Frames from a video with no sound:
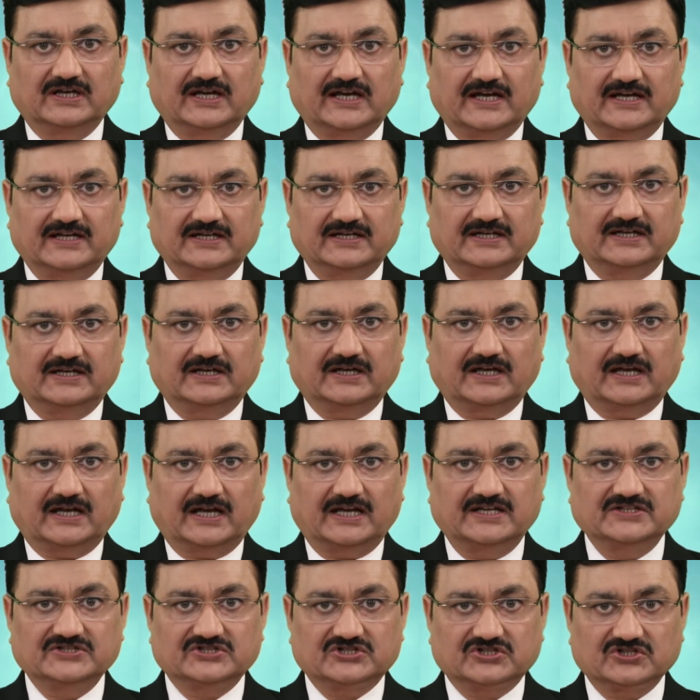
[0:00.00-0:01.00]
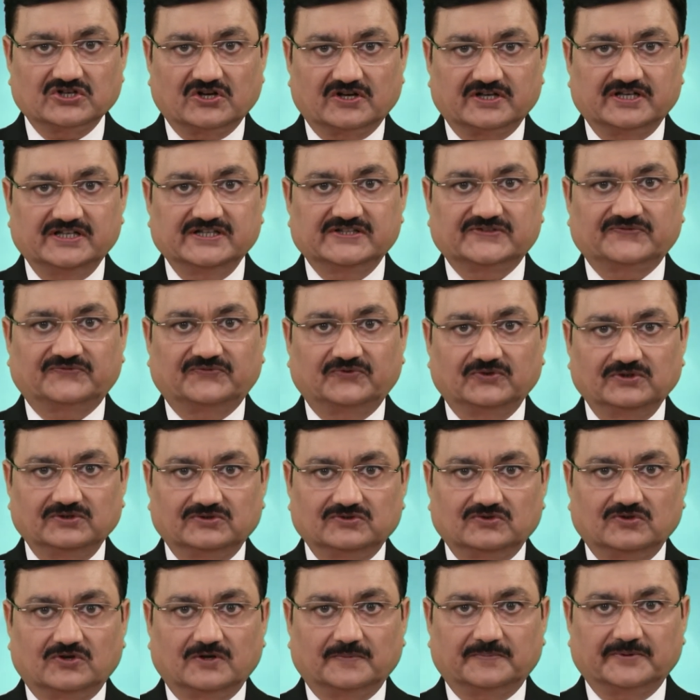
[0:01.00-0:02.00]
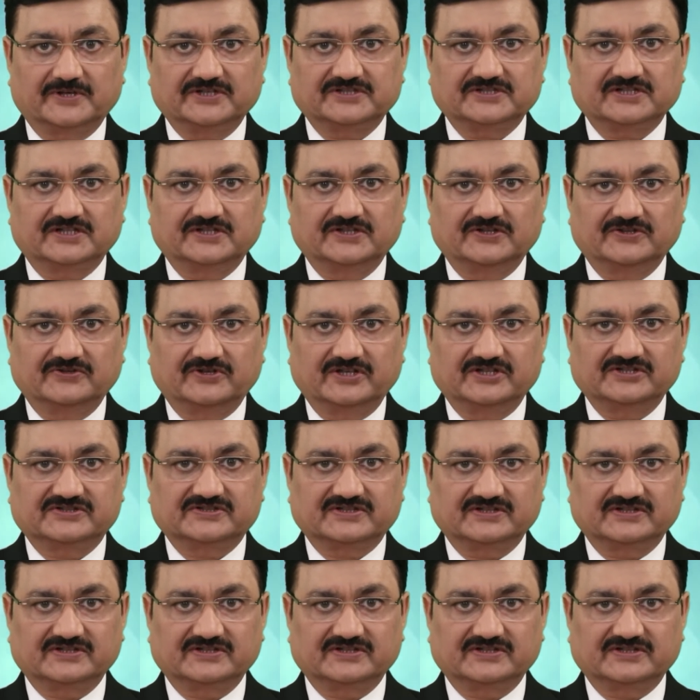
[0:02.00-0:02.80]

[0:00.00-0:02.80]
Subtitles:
and ensure his full cooperation during